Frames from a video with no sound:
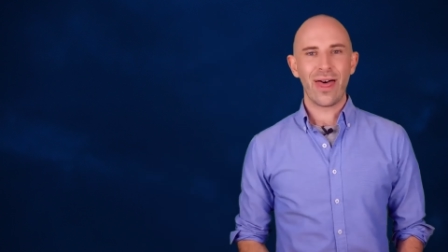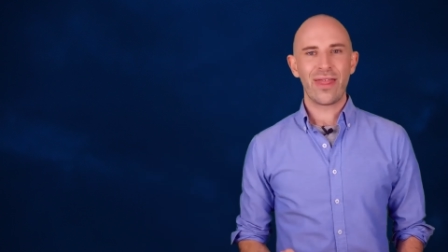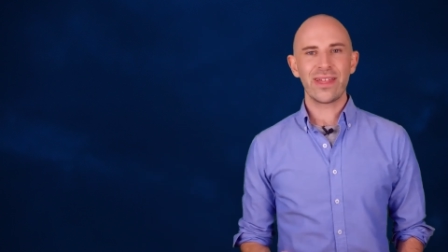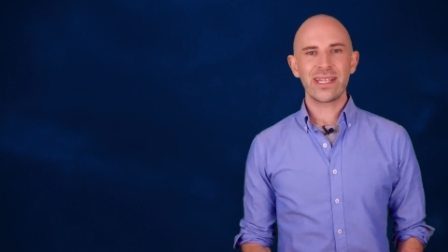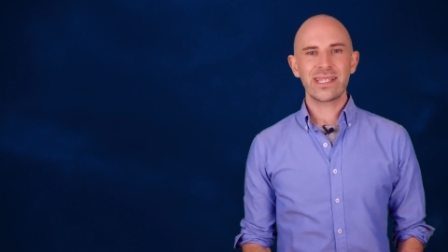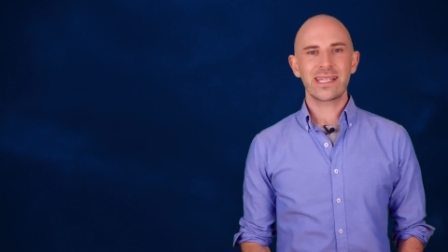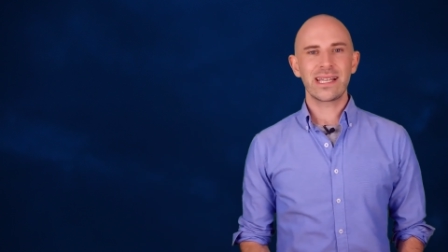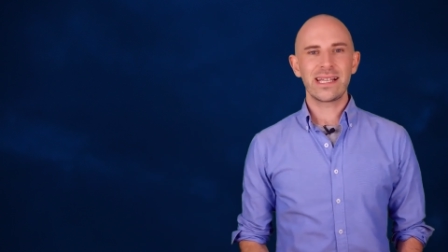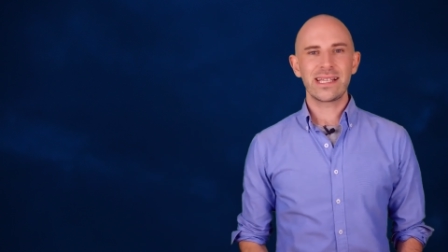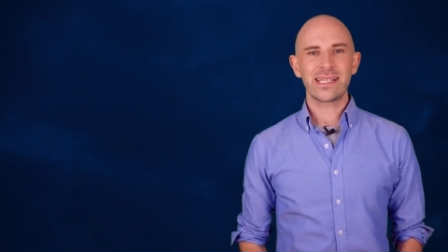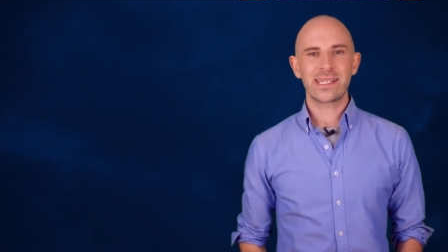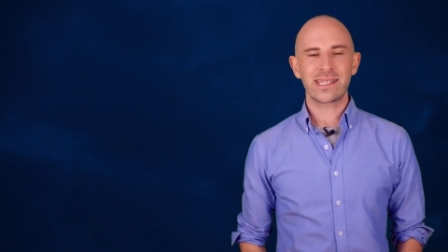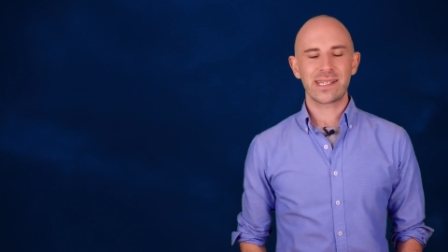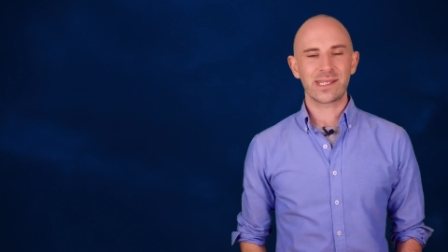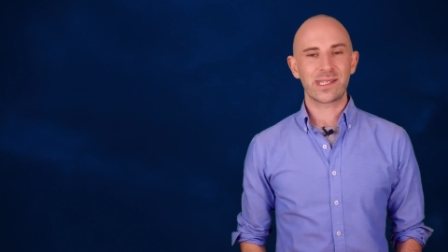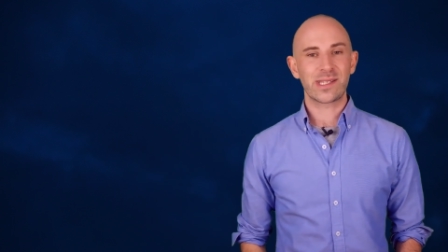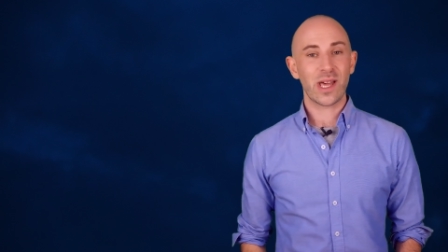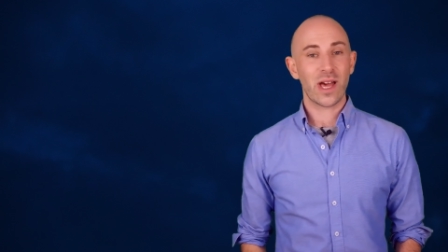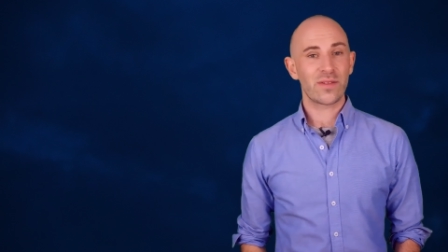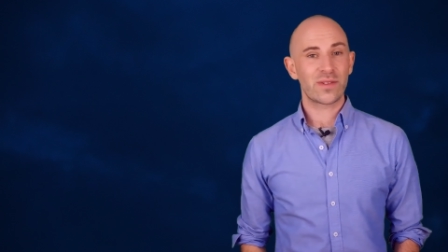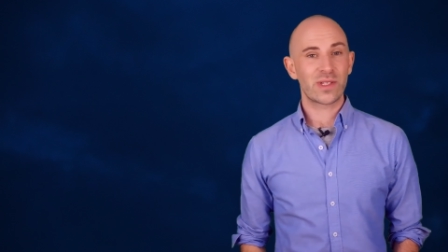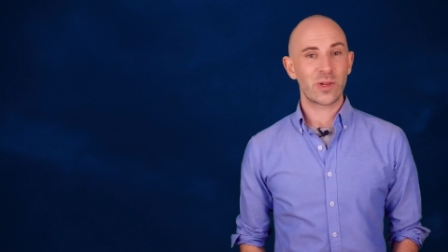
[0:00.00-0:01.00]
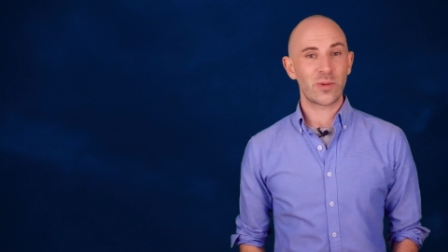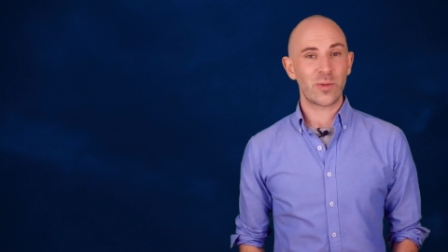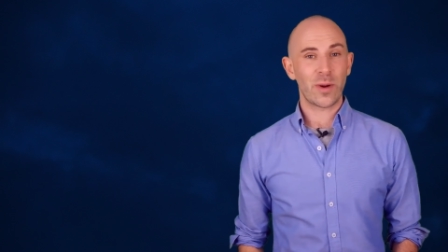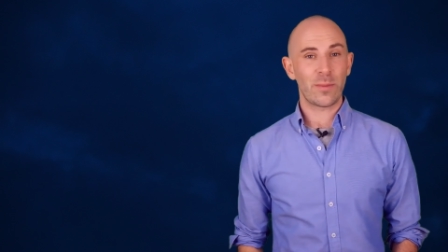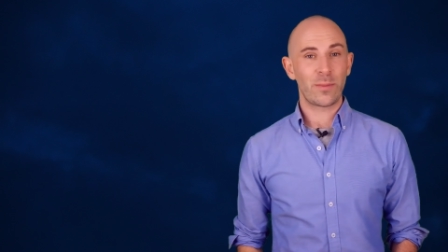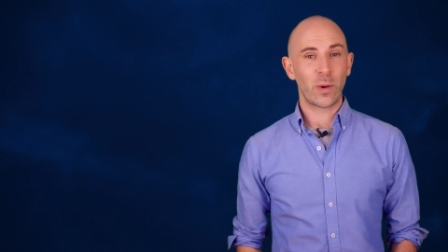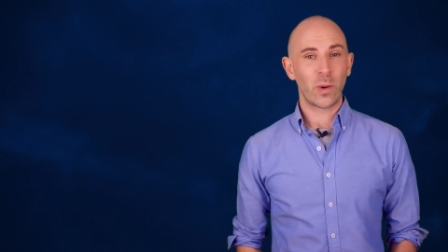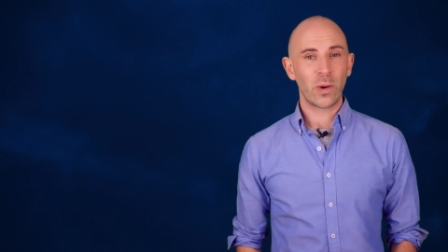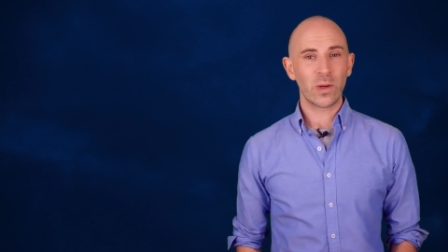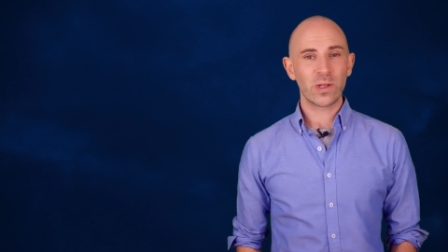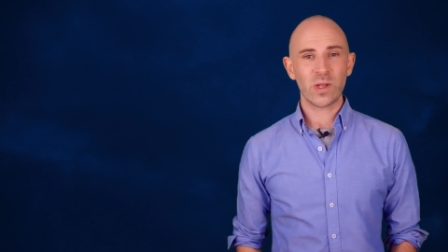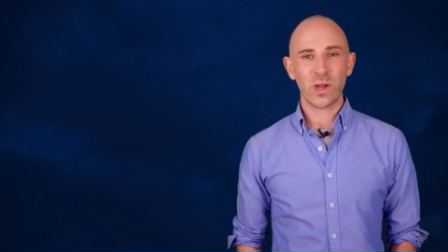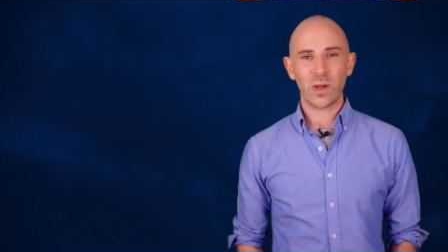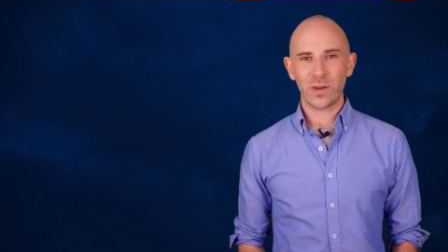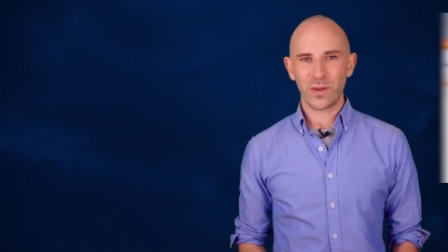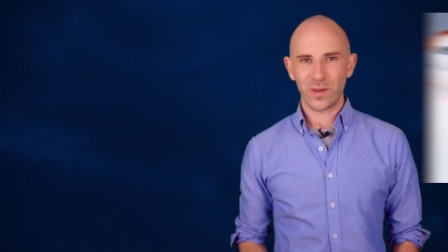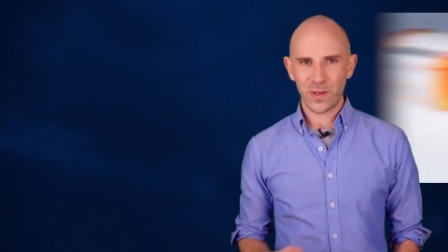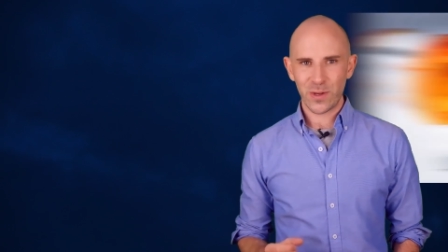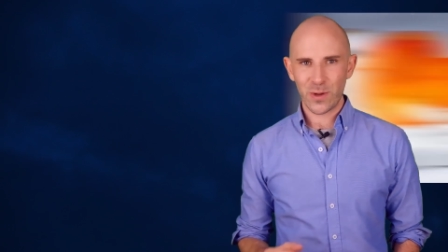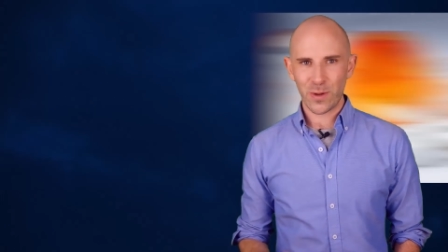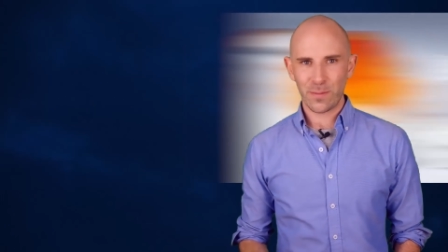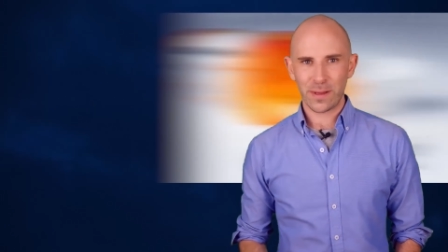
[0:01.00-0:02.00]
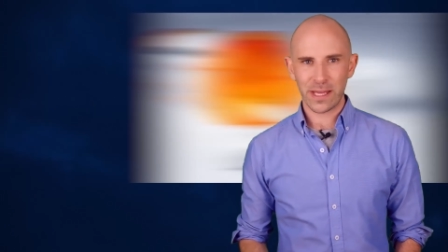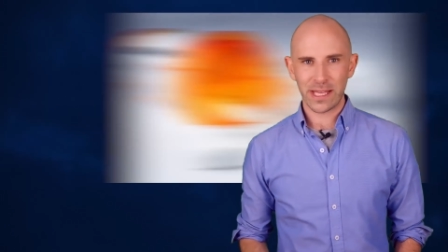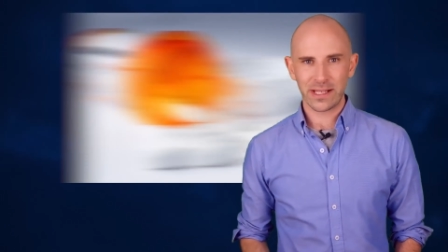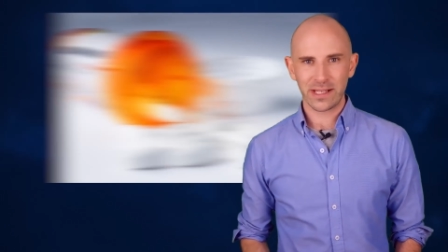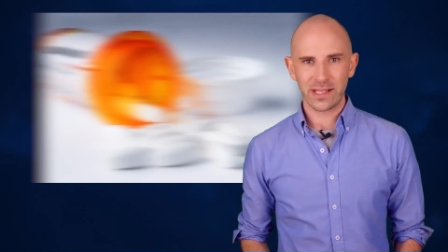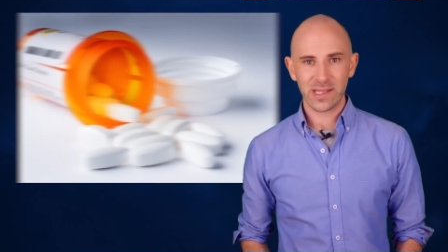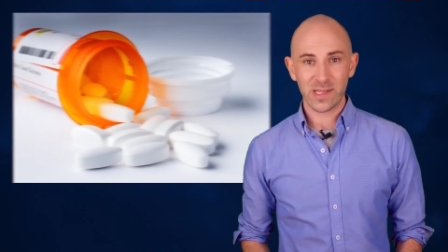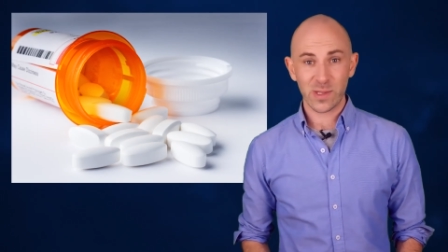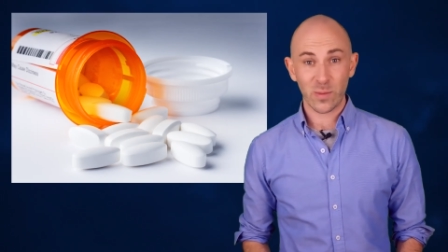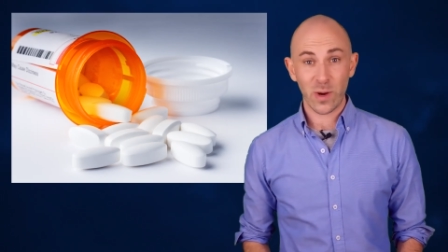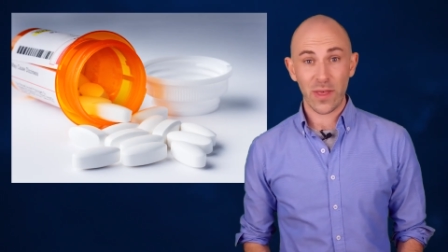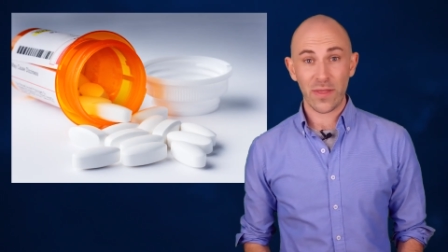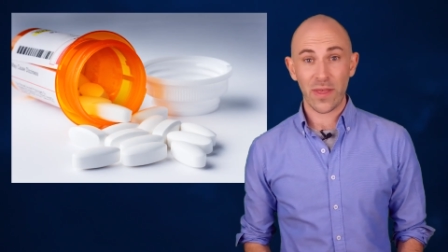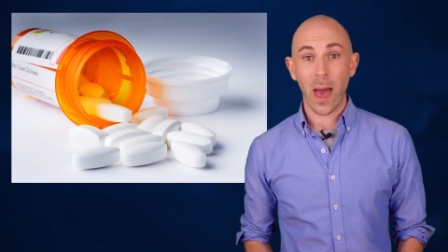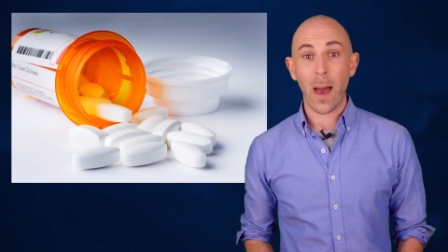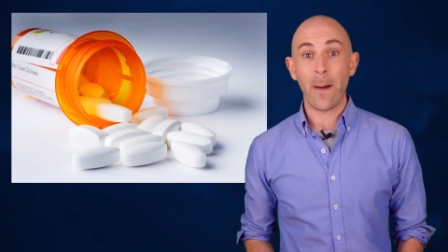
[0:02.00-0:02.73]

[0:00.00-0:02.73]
This list serves to report on new pills with